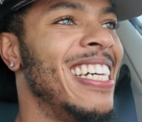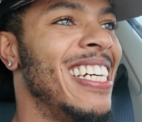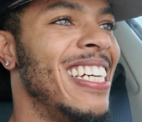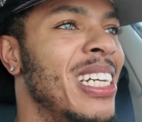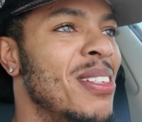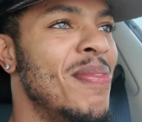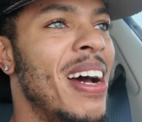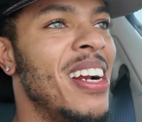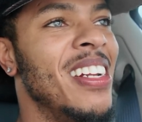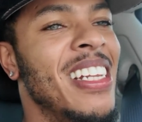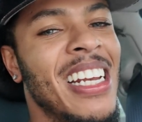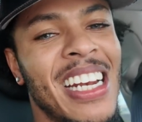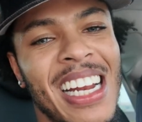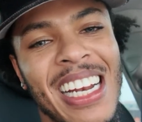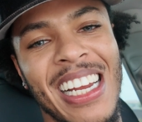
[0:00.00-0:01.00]
It's better
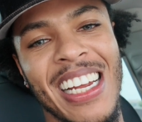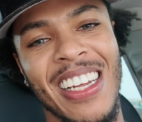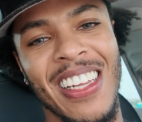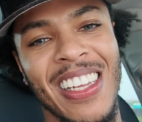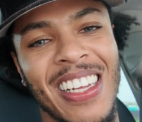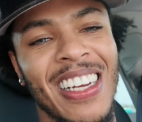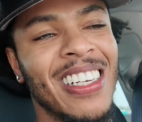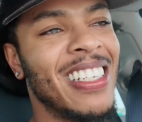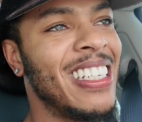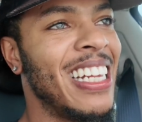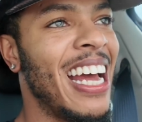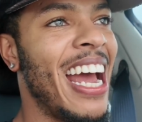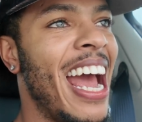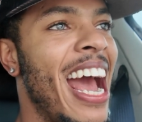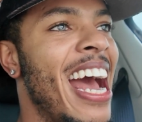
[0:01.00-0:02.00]
than any of
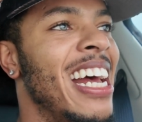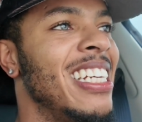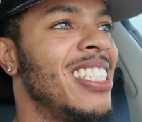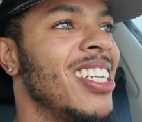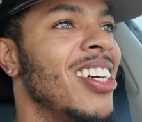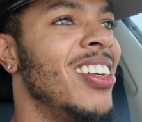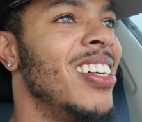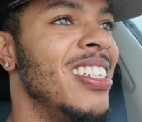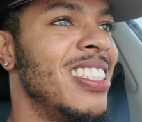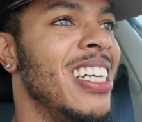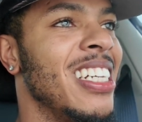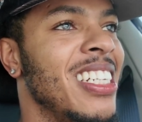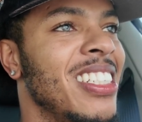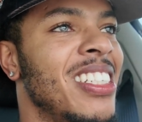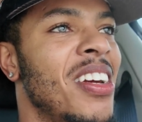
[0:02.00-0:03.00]
the ass cars, like
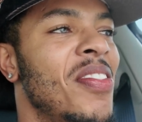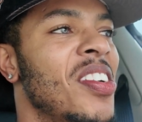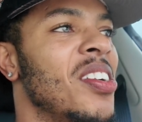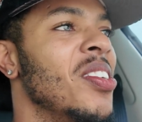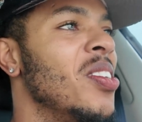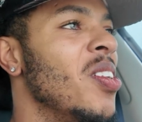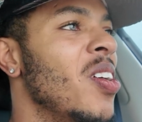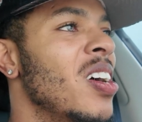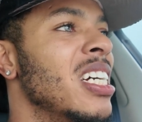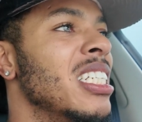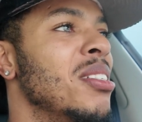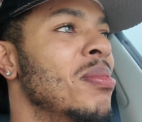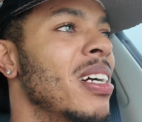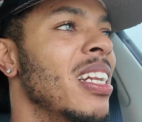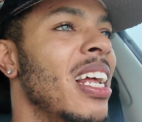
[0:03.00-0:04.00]
your typical cars,
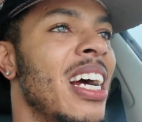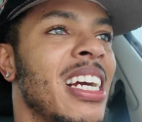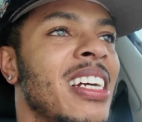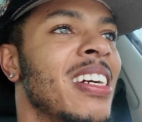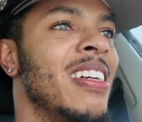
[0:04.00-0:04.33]
but like,